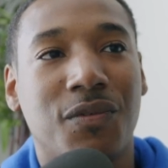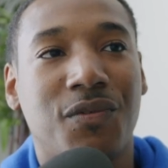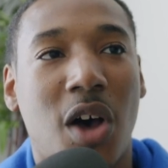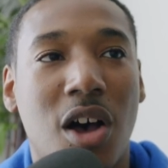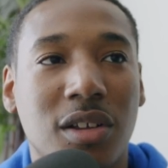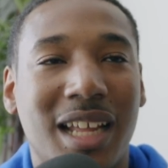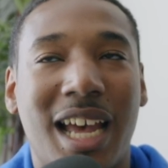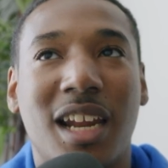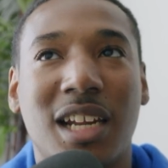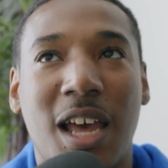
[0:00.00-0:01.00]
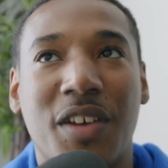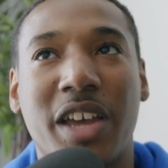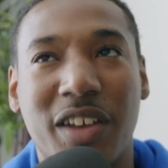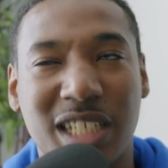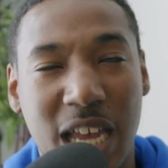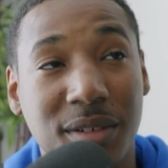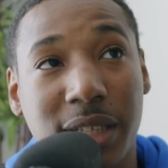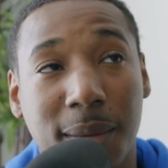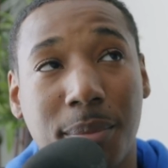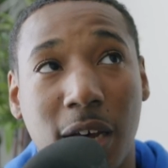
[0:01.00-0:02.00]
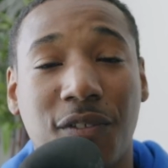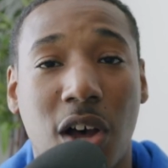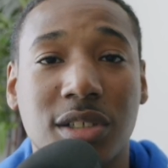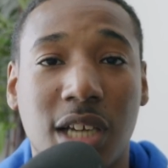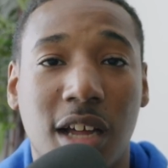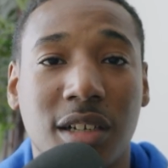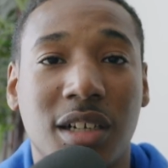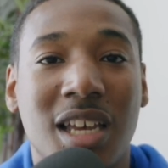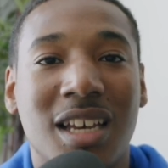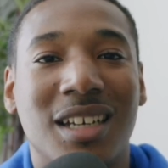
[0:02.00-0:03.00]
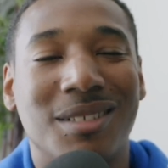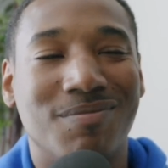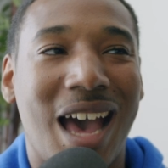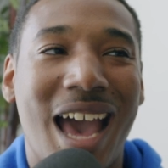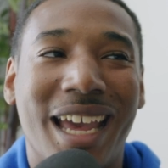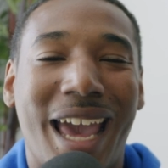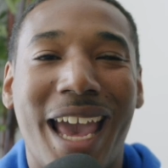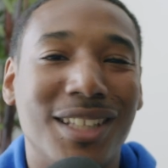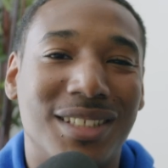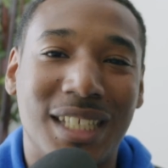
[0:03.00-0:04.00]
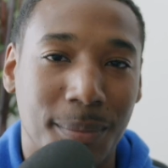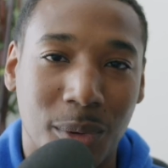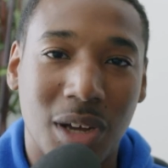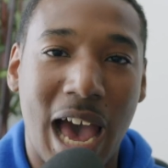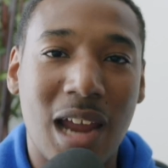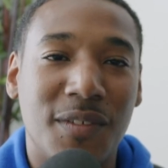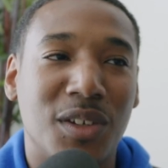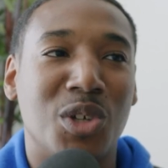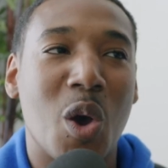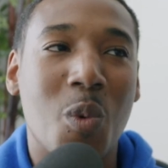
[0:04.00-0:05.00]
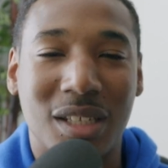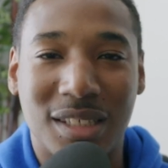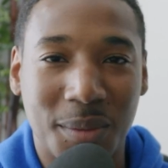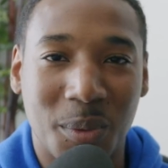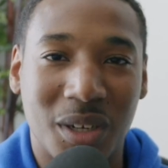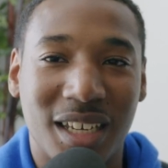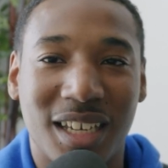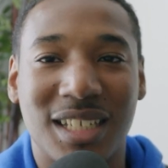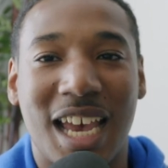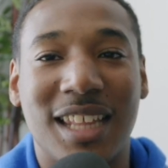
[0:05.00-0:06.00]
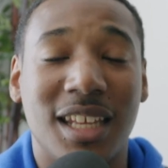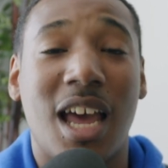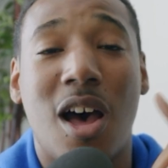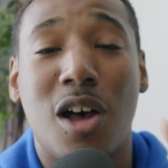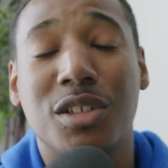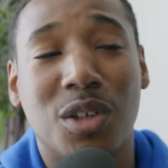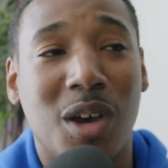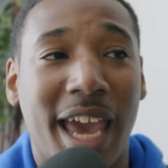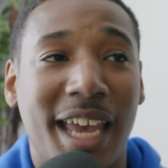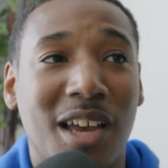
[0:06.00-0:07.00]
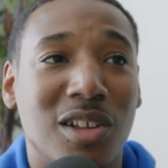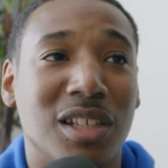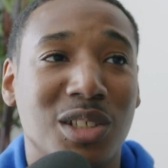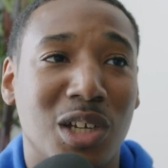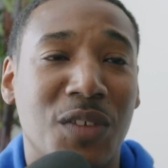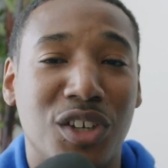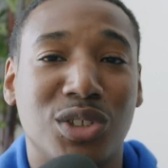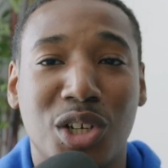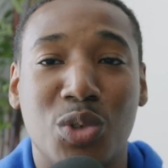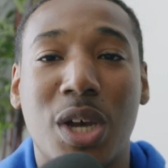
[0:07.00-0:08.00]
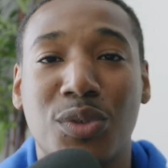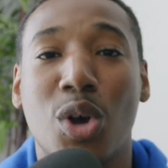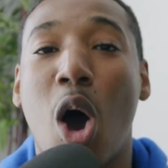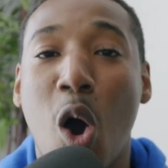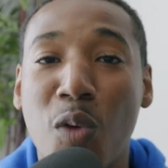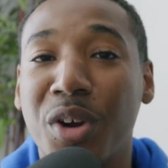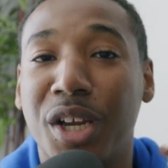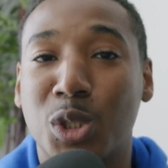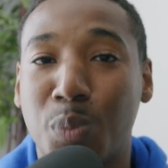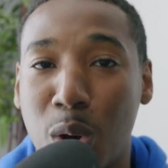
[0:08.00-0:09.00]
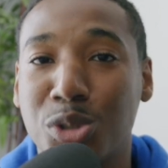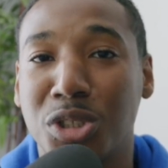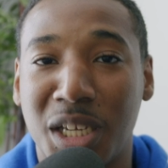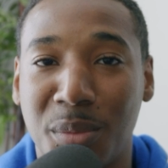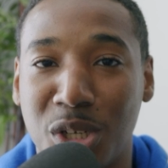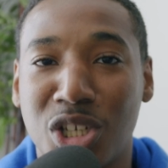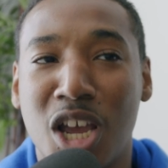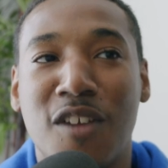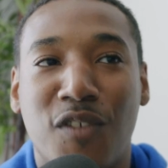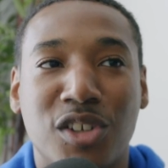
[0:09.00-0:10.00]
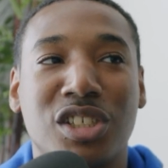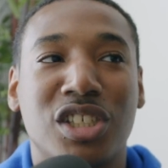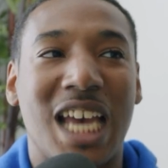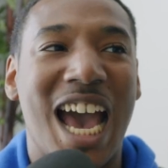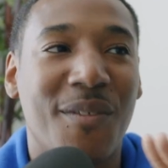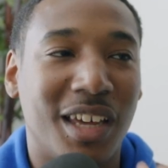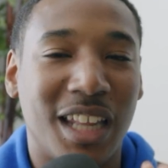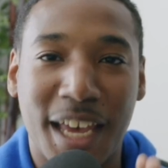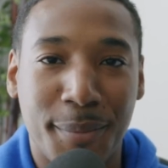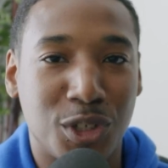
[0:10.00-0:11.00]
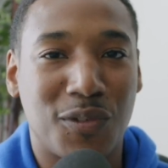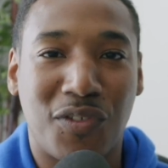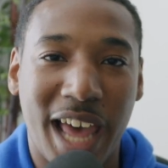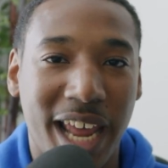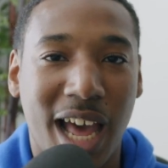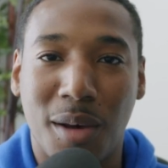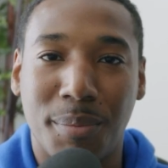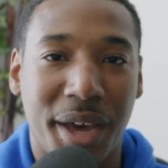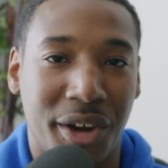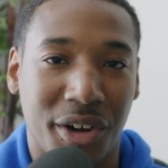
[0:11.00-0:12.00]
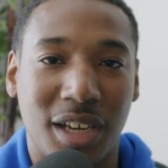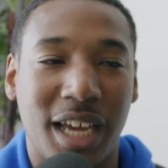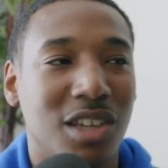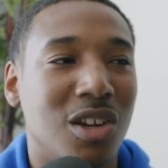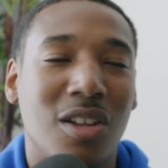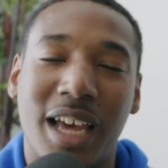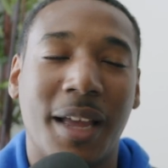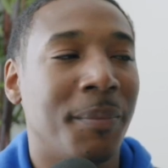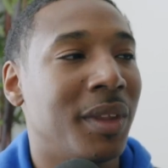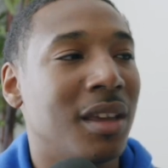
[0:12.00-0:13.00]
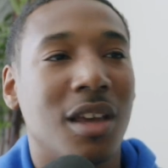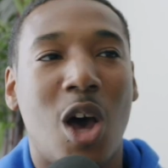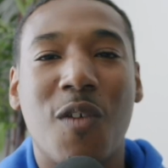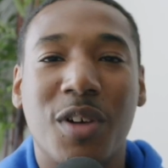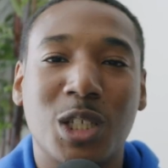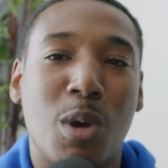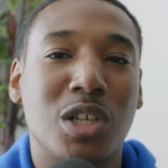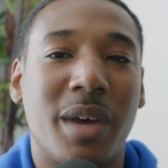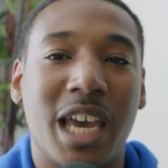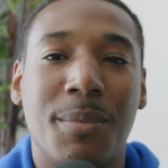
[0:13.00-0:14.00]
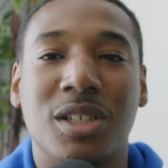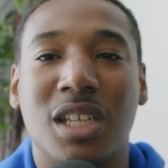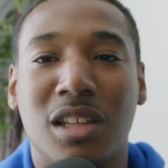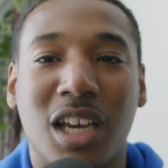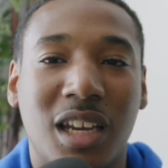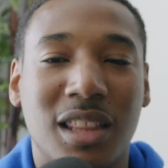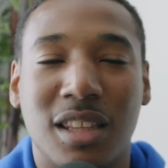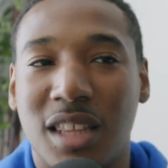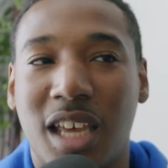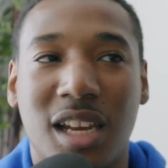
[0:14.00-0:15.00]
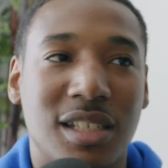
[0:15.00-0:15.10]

it has everything but false color. I hate zebra. I don't even know what zebra is. And then I also hate on the Sony FX30, you have to overexpose your image versus just having an image flat out better. Like, you know, like overexpose my image and looking at the thing to